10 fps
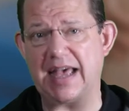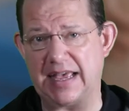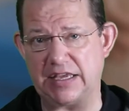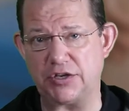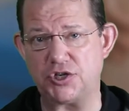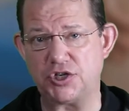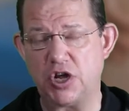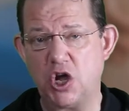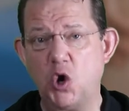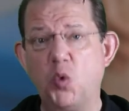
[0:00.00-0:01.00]
age,
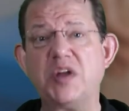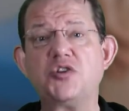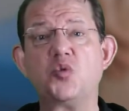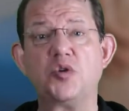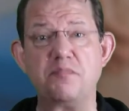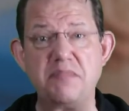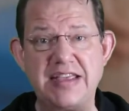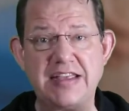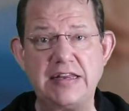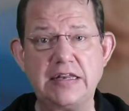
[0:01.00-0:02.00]
which would
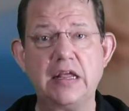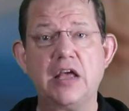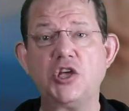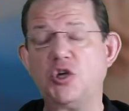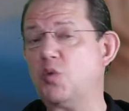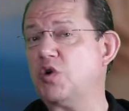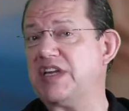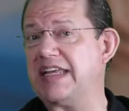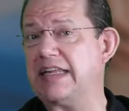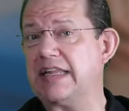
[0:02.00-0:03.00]
mean you would
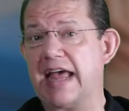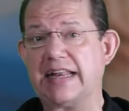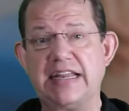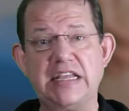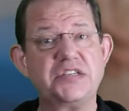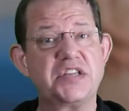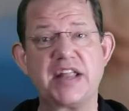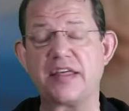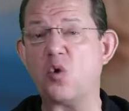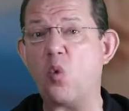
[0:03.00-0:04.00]
need at least
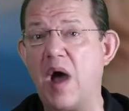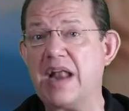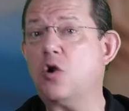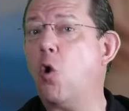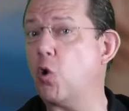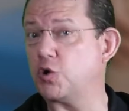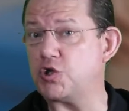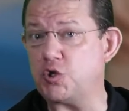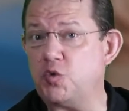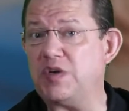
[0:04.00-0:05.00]
another one or
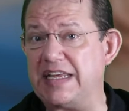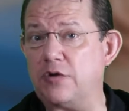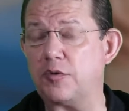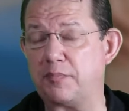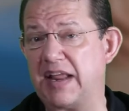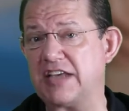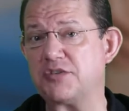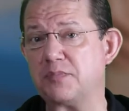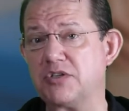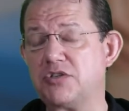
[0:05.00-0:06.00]
two knee
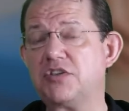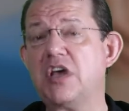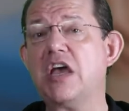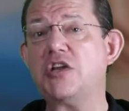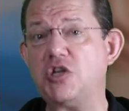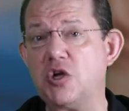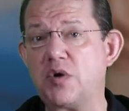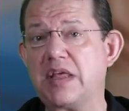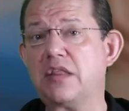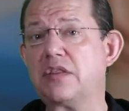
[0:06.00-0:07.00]
replacements
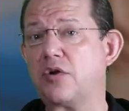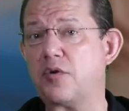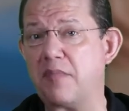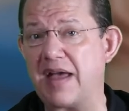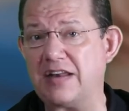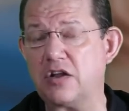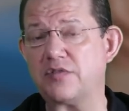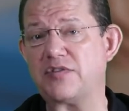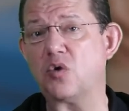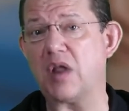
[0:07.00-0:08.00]
during the remainder
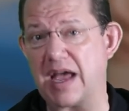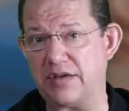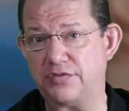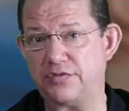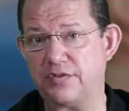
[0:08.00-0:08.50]
of your life.